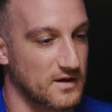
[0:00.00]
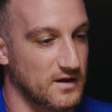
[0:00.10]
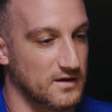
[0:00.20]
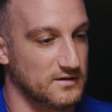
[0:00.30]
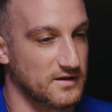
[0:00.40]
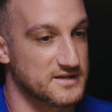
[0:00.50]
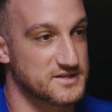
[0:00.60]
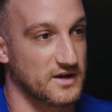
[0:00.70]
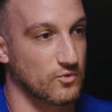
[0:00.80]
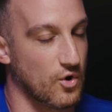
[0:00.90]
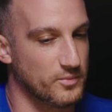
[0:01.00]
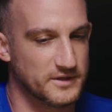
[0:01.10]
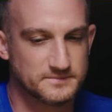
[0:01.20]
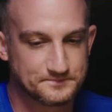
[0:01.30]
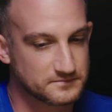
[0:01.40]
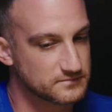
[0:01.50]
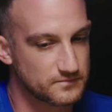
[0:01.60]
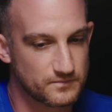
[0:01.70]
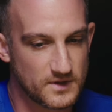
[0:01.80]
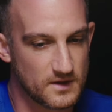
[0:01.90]
Uh, Isaiah Roby,
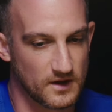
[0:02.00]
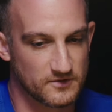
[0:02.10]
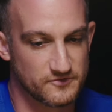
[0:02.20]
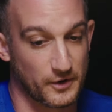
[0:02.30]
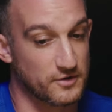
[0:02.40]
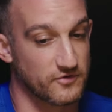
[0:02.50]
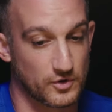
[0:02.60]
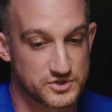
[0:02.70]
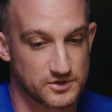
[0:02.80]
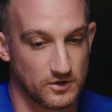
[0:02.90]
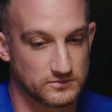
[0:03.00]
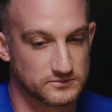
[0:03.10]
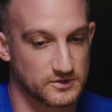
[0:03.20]
uh, very versatile.